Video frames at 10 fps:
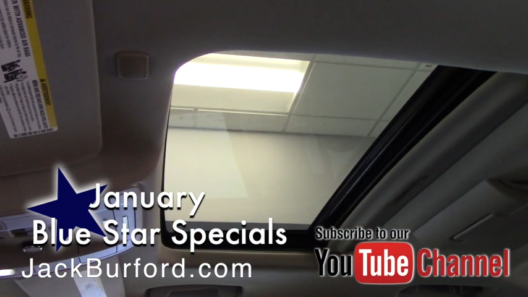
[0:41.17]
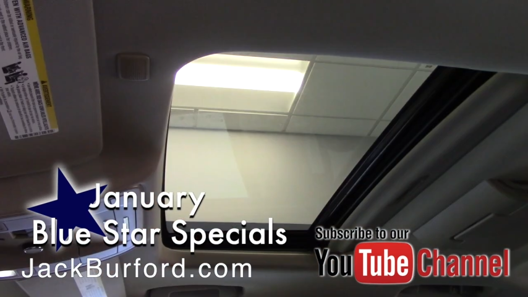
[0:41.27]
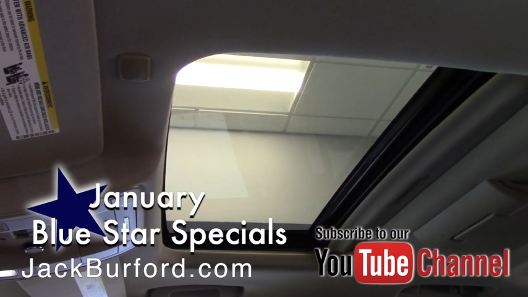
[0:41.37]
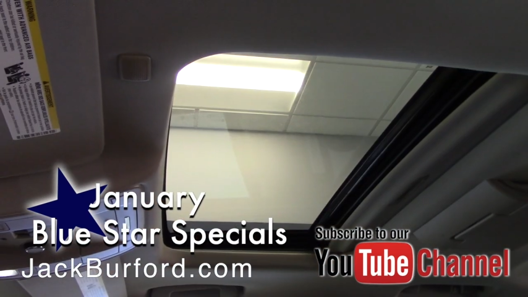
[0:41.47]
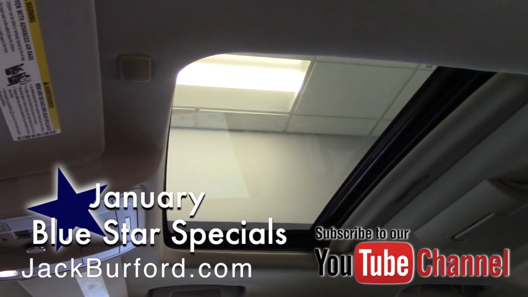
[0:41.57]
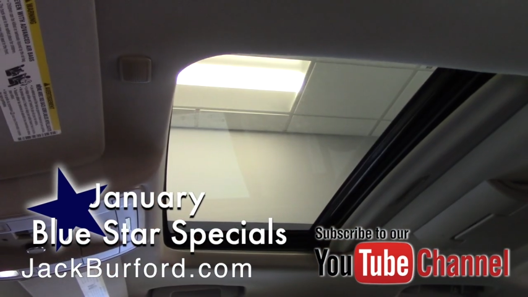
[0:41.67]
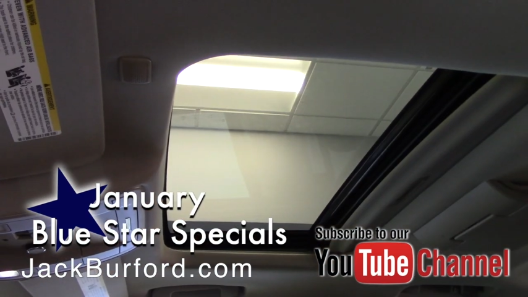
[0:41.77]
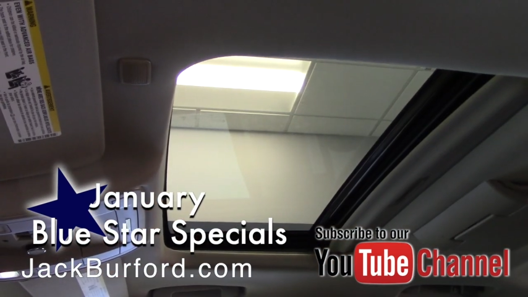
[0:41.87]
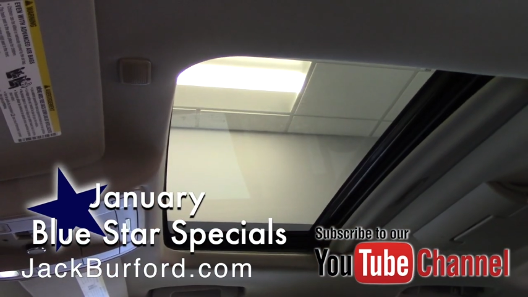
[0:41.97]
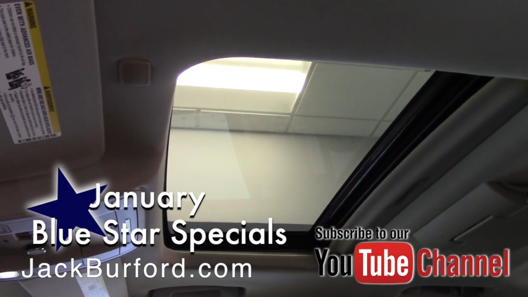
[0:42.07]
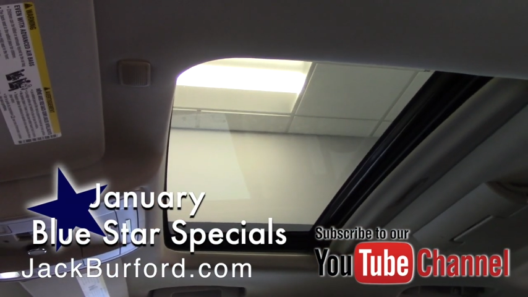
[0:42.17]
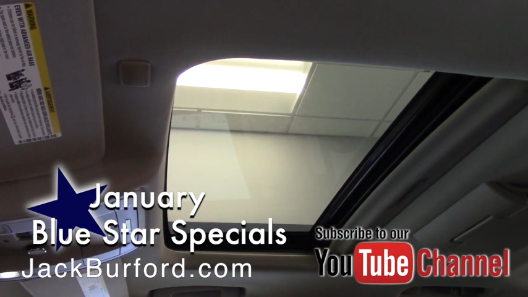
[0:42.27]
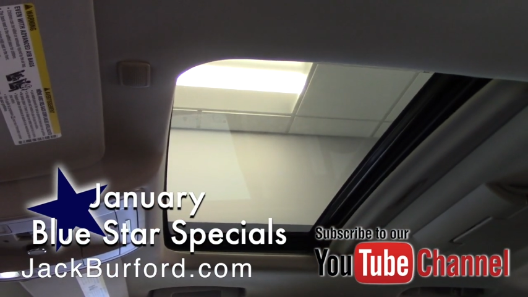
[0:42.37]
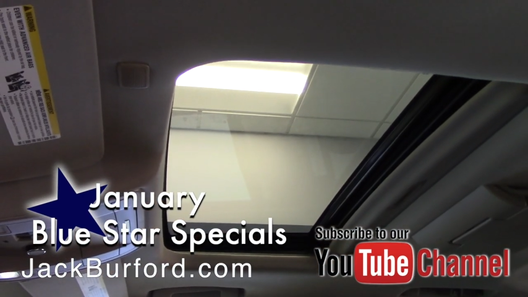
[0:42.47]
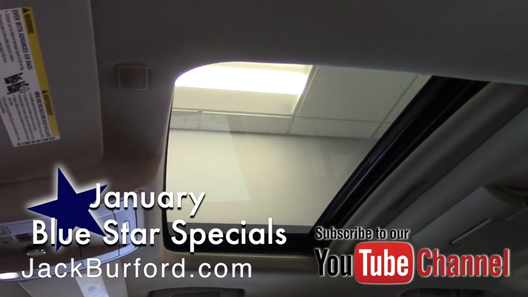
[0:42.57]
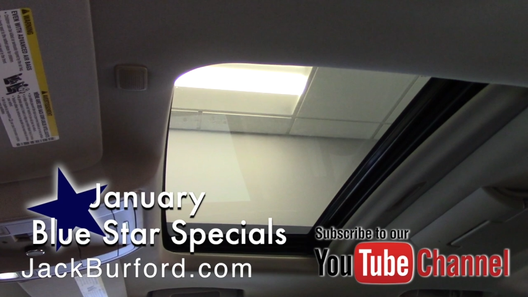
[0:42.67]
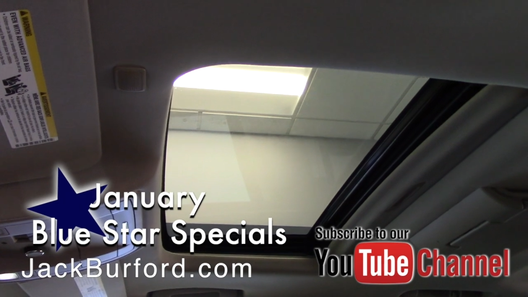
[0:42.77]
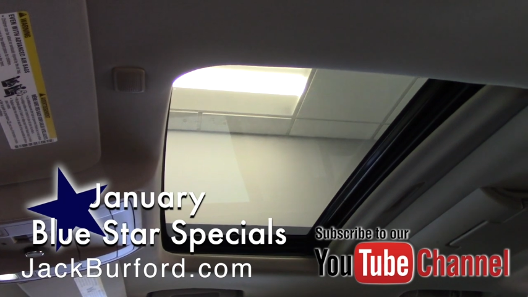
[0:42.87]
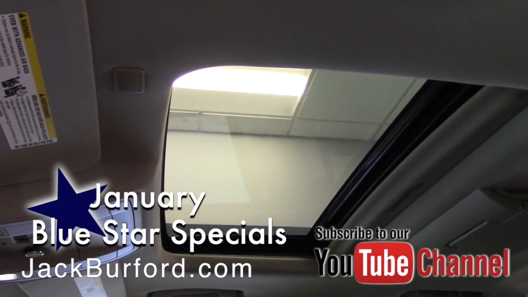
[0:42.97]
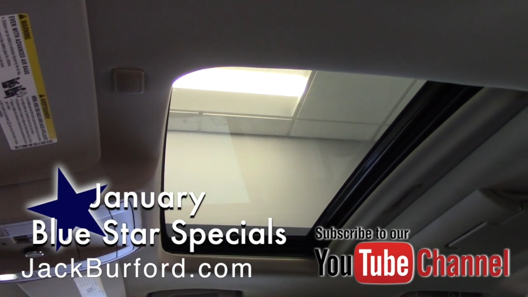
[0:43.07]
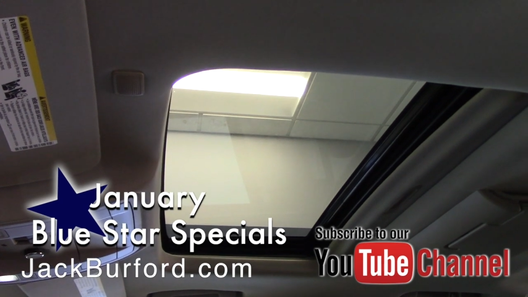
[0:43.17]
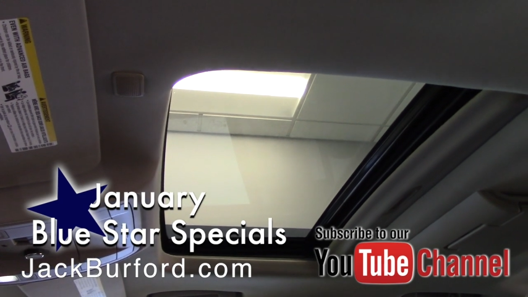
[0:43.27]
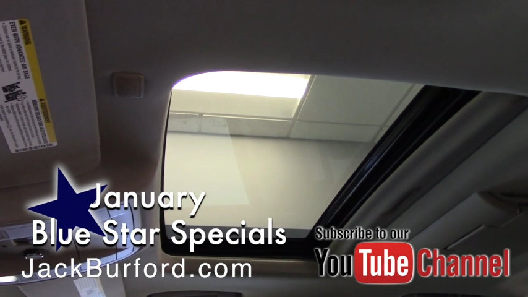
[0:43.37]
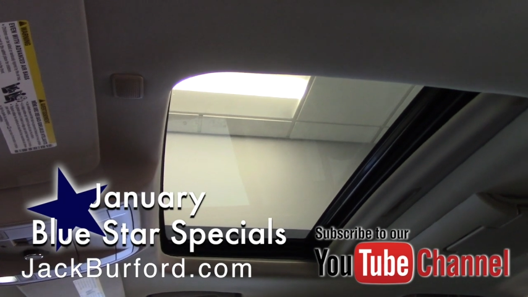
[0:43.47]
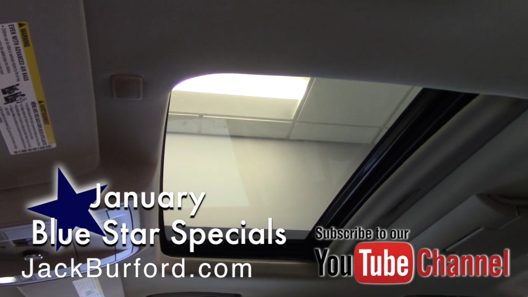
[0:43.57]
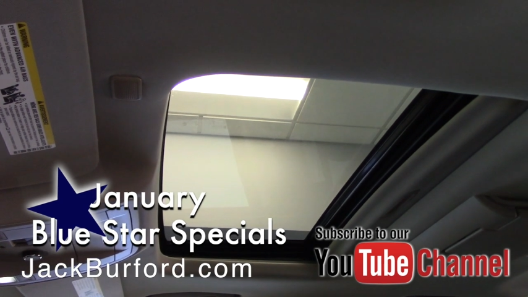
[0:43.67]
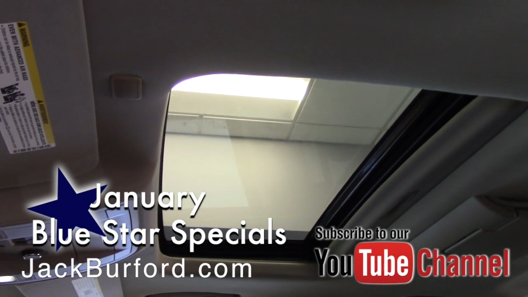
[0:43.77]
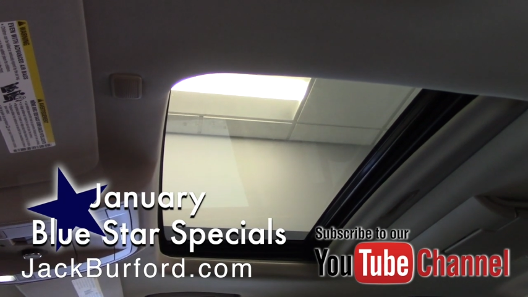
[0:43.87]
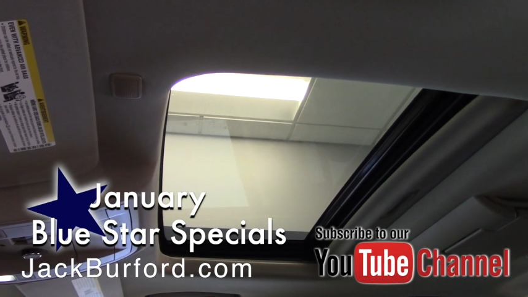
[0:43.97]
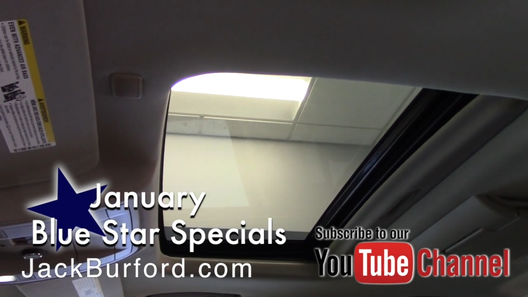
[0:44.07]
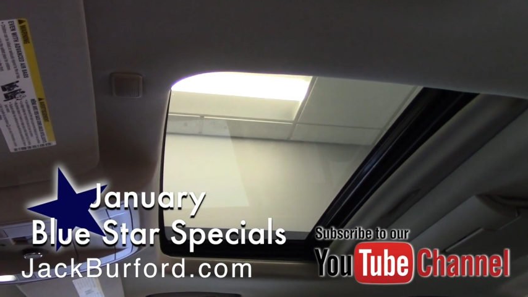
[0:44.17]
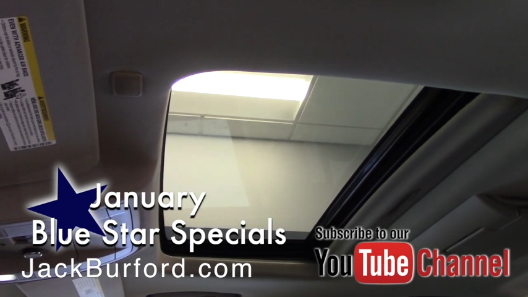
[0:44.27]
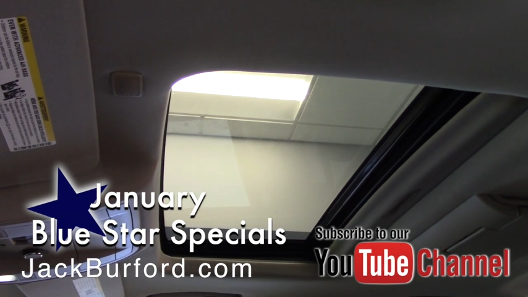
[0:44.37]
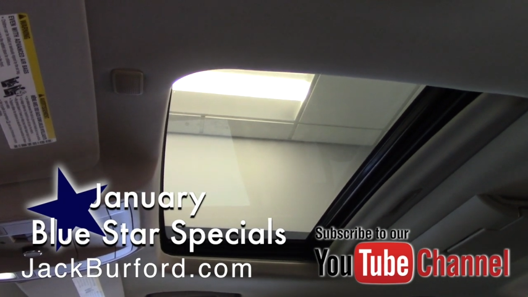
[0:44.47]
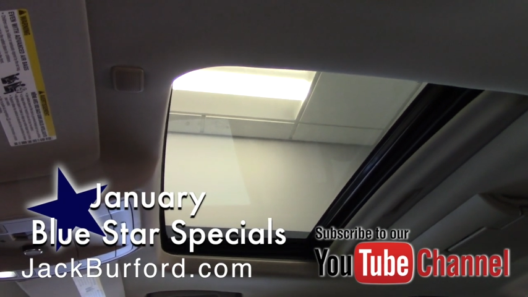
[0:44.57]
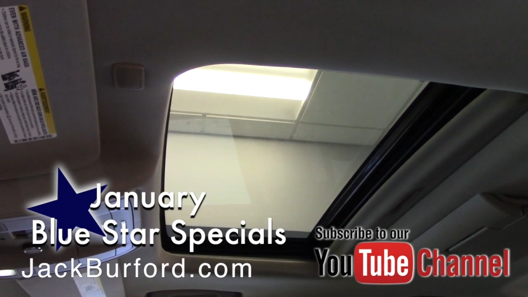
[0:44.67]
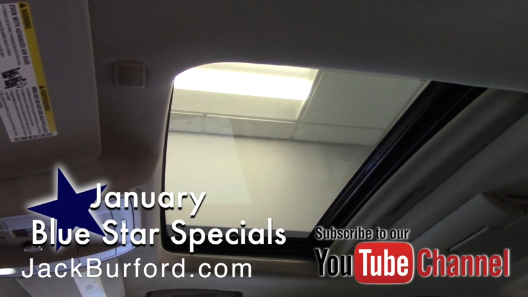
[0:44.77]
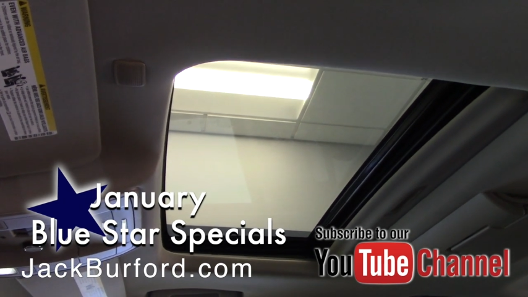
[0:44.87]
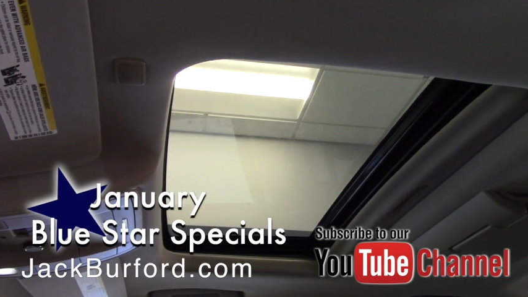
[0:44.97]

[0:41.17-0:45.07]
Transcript: (no speaker visible)